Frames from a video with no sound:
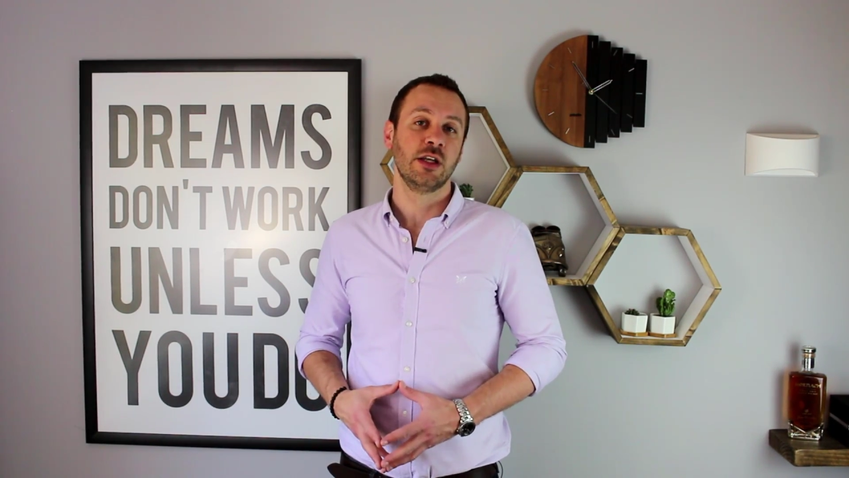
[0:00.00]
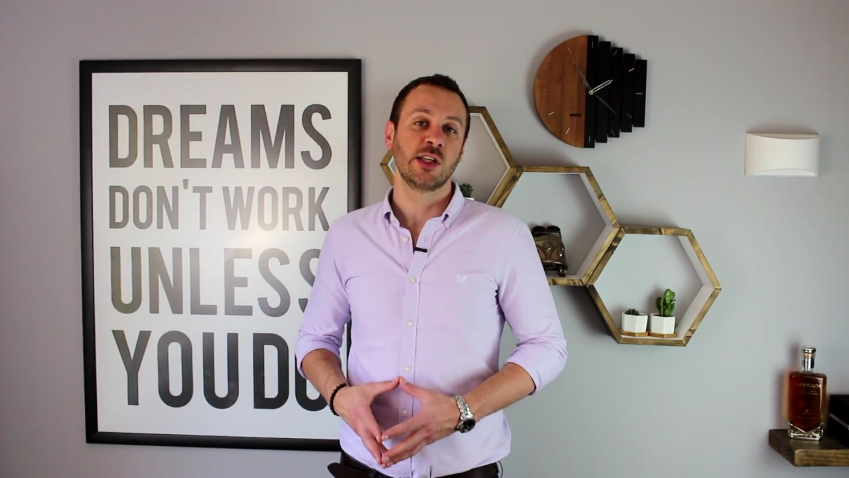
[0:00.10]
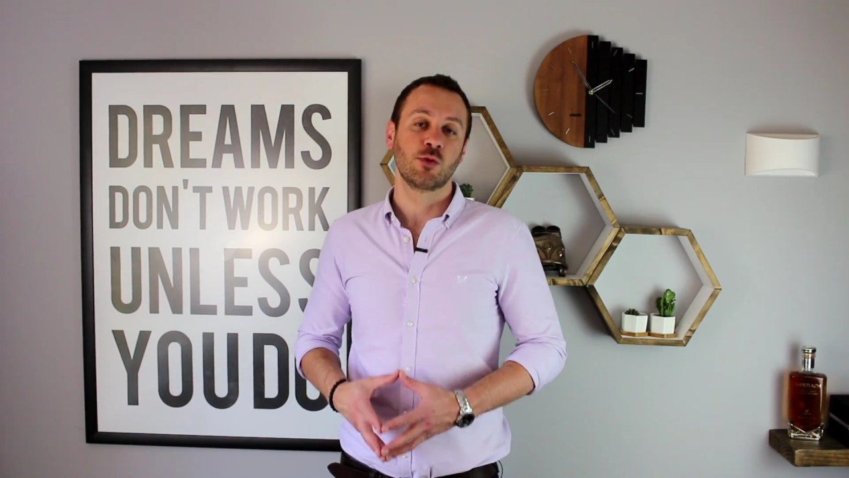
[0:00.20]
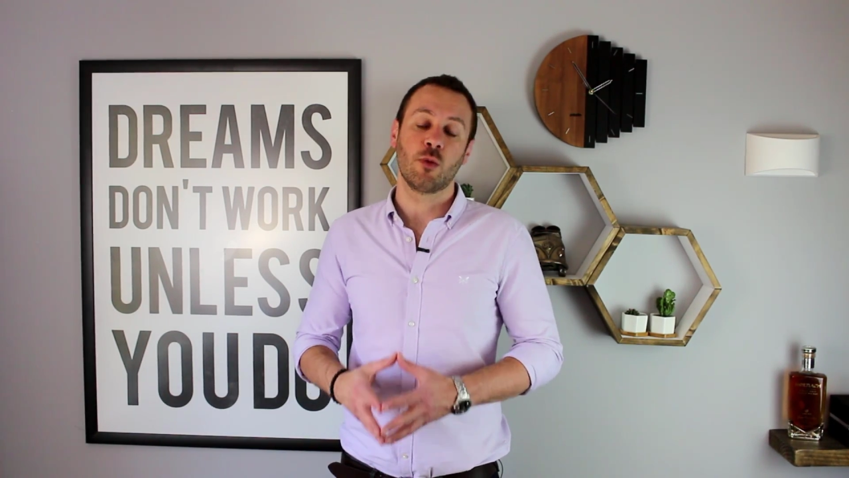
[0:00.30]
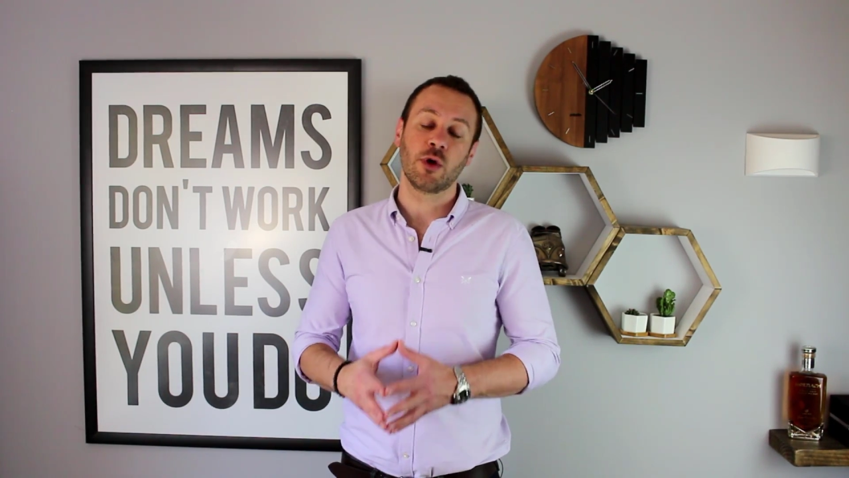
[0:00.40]

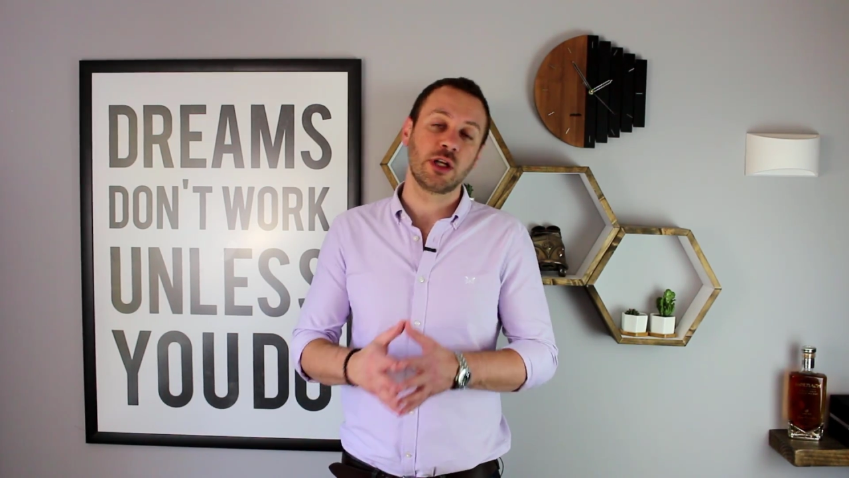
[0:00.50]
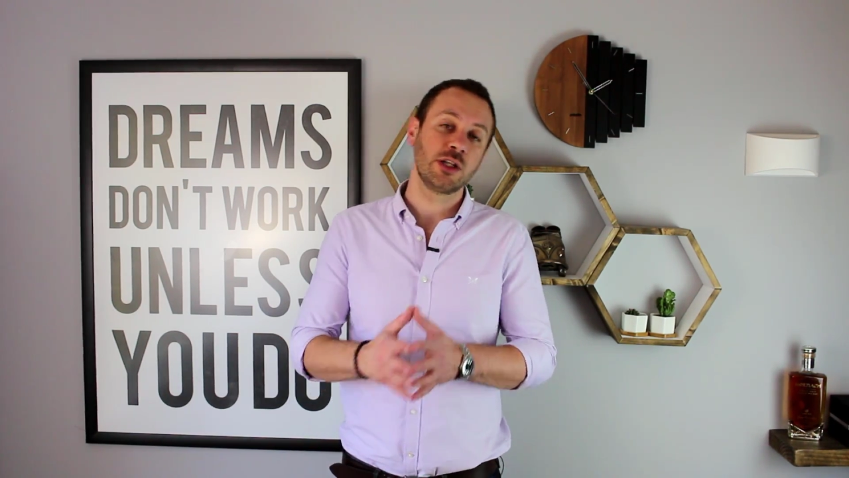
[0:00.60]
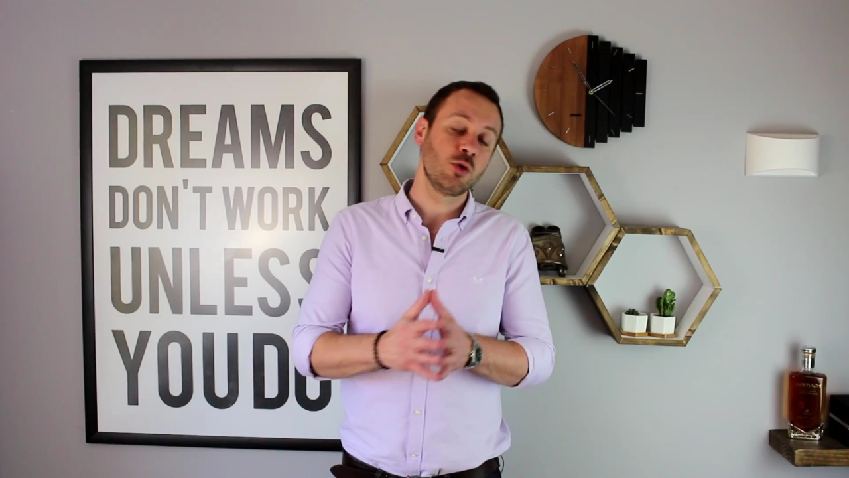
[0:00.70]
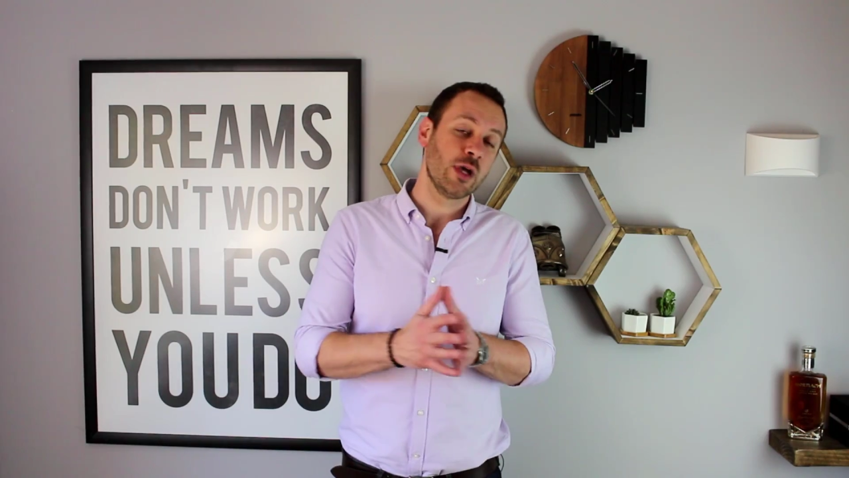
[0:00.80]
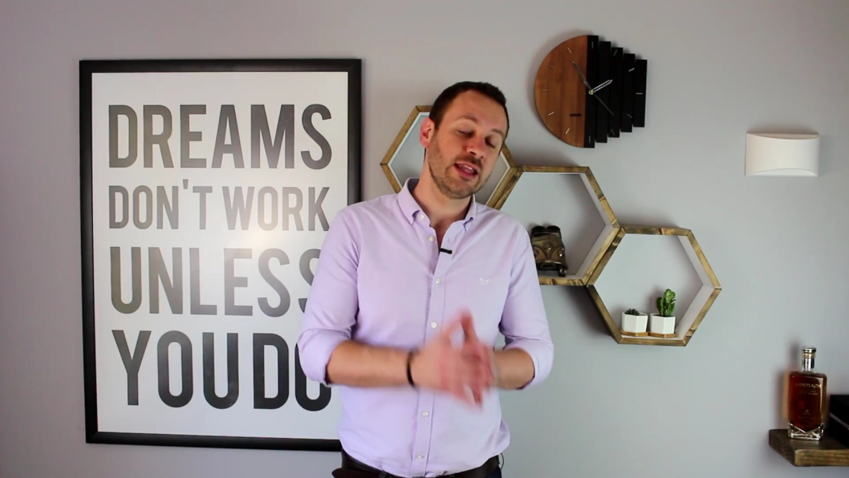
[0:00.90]
So what we're going to
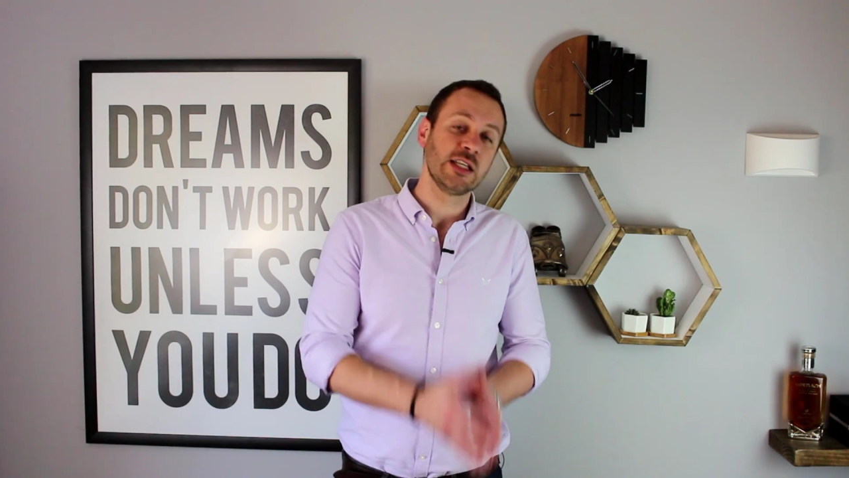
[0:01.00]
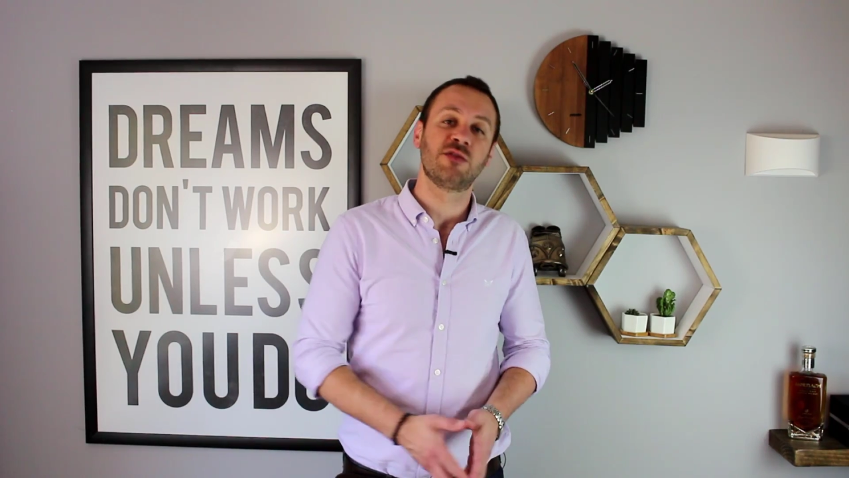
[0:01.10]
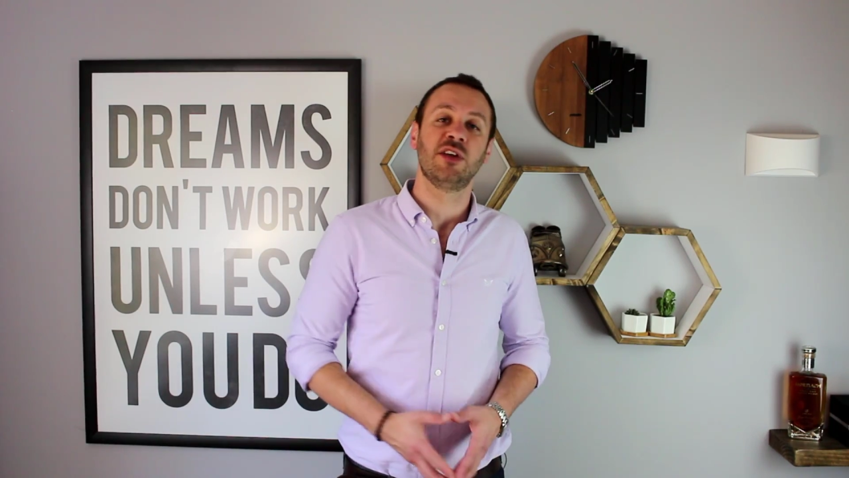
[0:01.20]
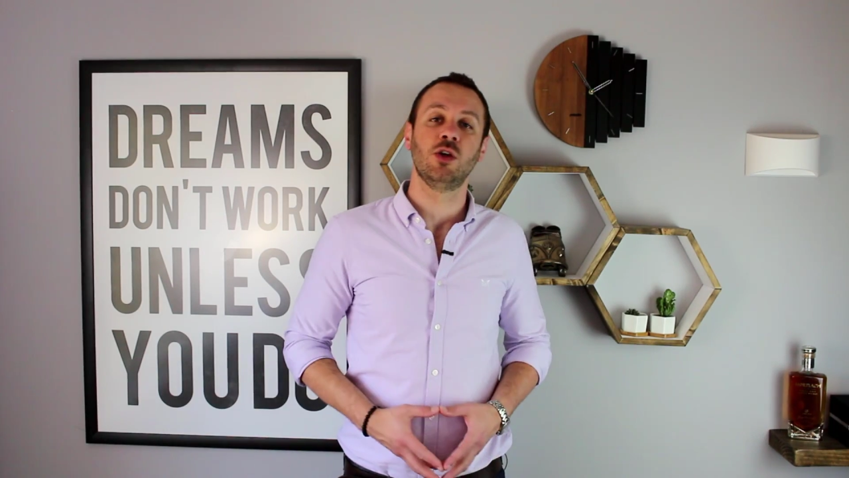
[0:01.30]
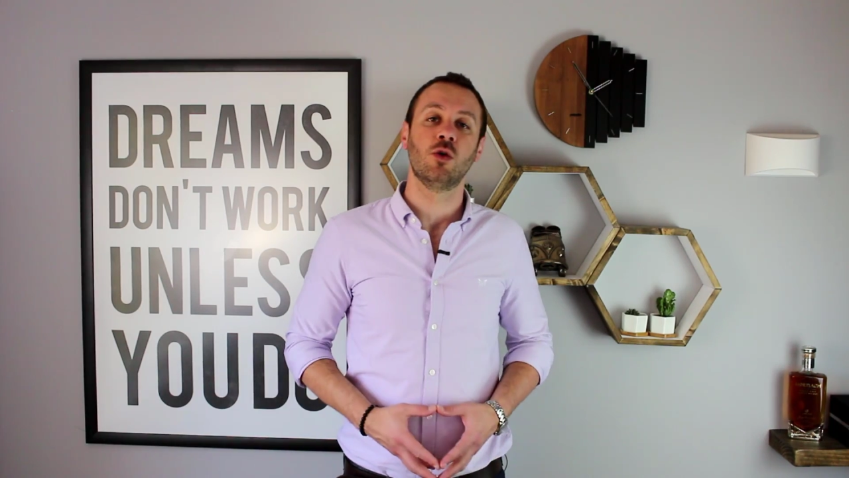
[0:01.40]
do in this
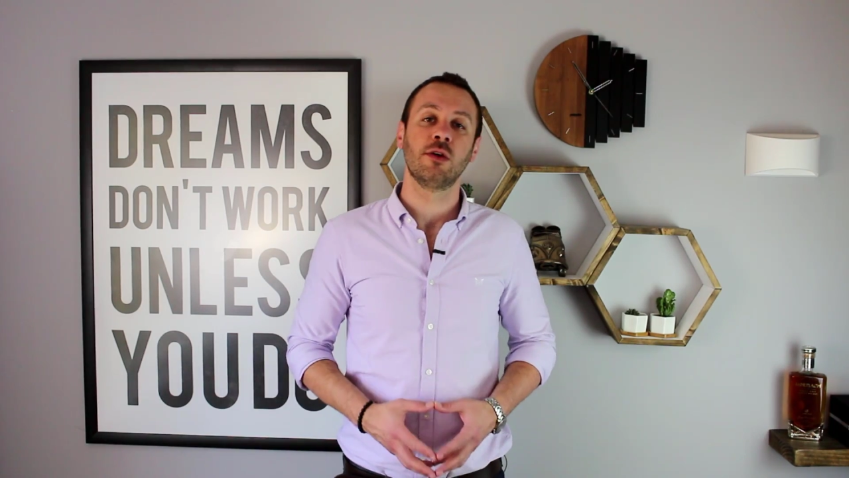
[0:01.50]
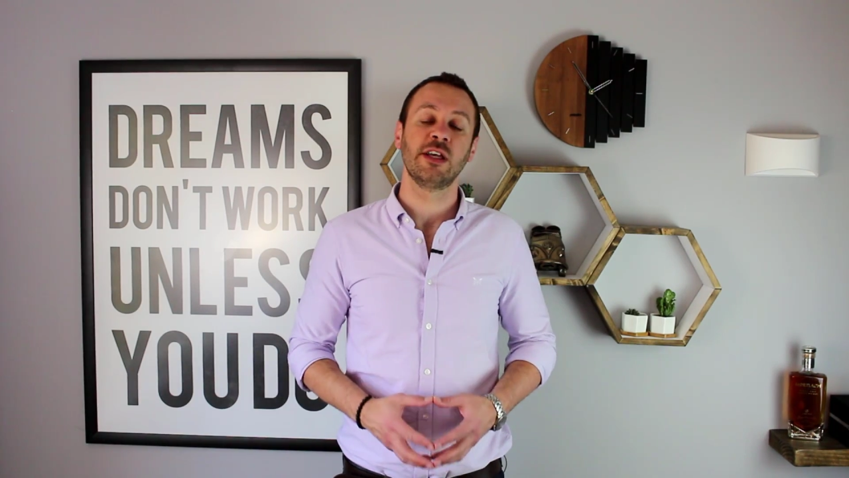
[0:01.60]
video